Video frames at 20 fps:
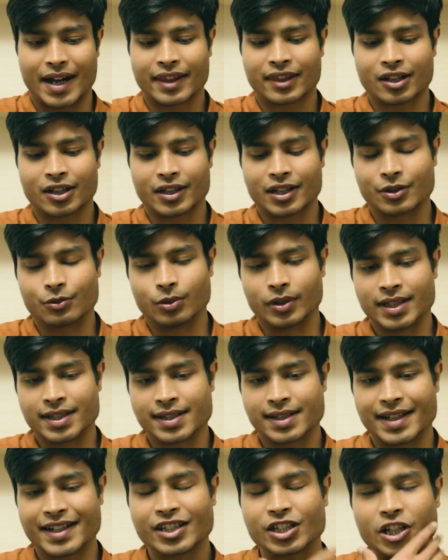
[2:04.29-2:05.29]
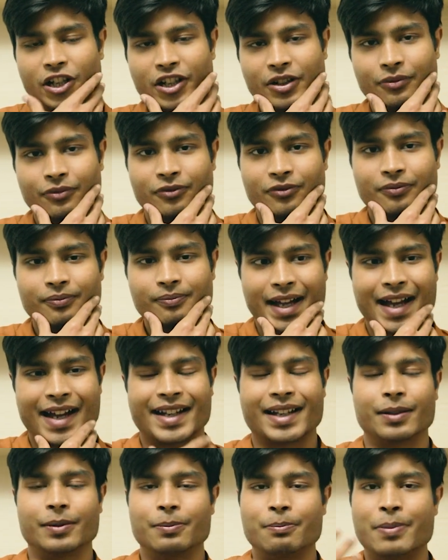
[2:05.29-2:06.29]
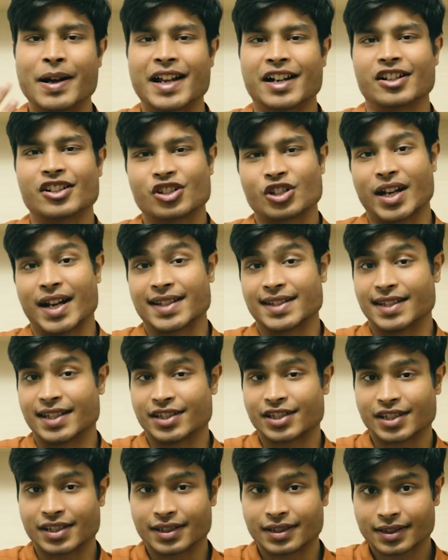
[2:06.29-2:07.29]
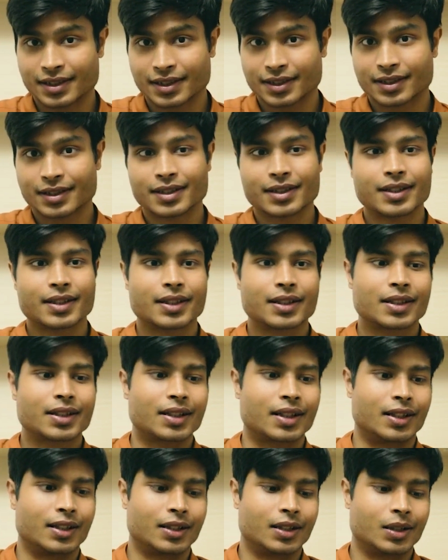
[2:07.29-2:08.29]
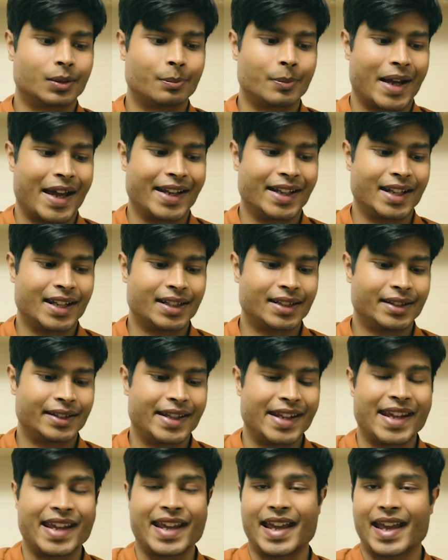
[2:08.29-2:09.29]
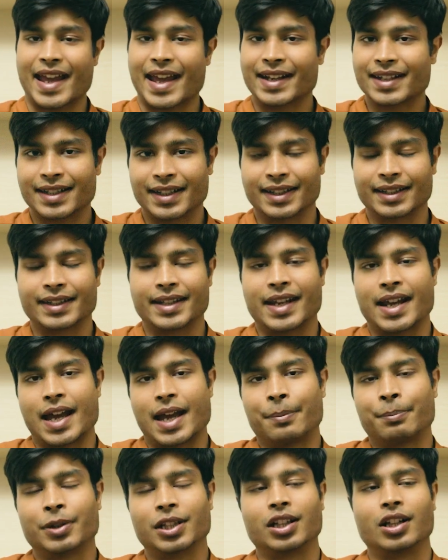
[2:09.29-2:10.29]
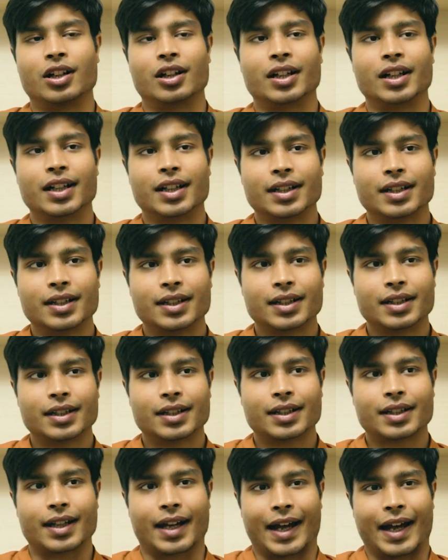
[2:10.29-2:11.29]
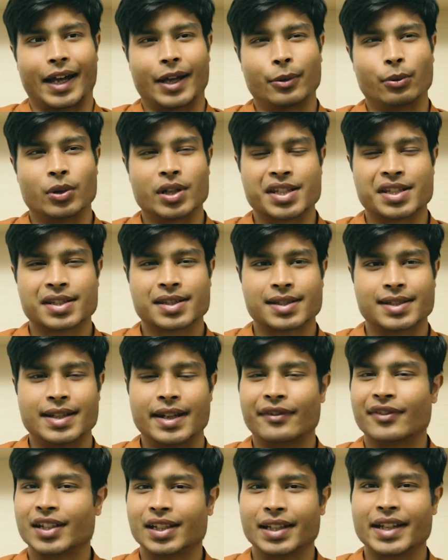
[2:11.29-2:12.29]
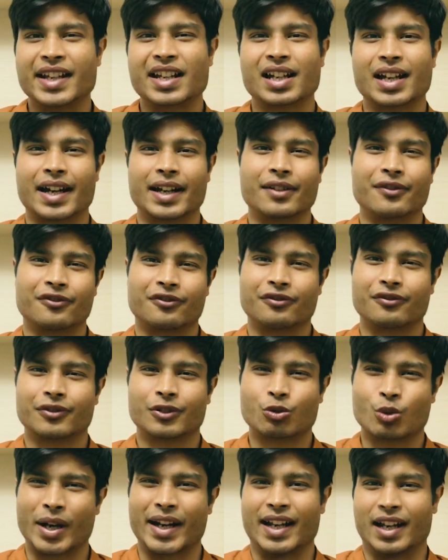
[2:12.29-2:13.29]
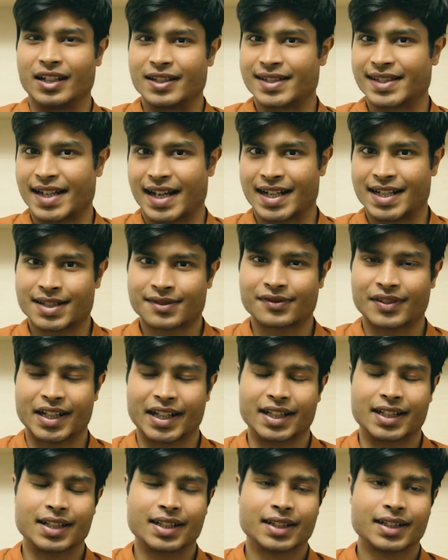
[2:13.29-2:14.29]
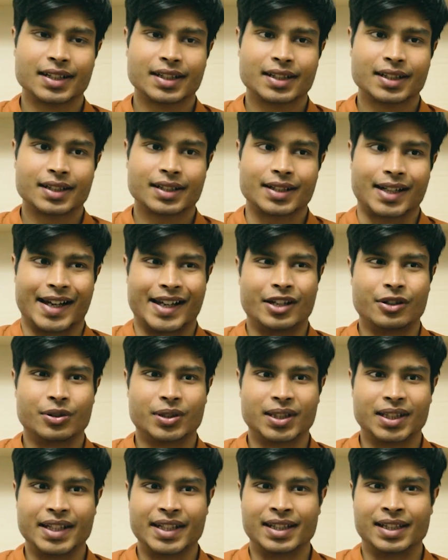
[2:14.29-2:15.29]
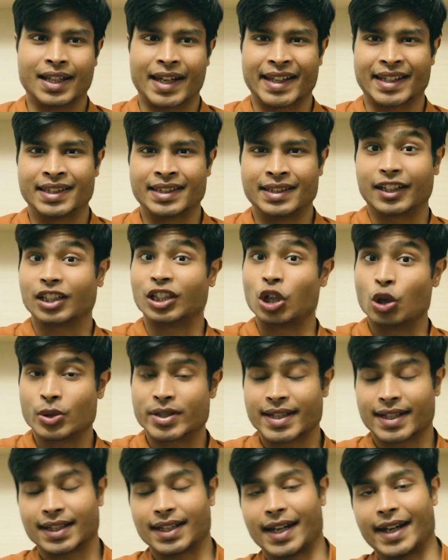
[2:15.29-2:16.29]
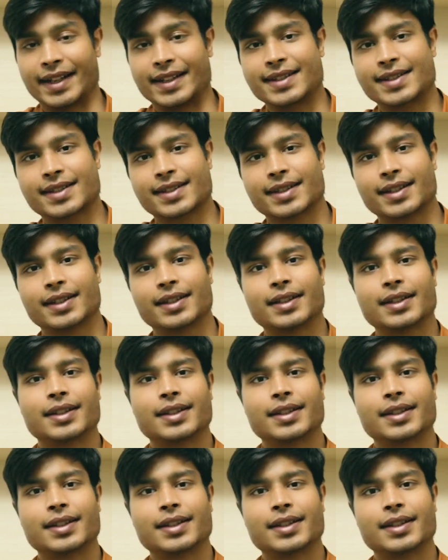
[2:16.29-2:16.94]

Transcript: I thought it could have had a better transition. And then the ending, the epilogue, I was definitely kind of quite unsatisfied. I didn't really like the closing lines.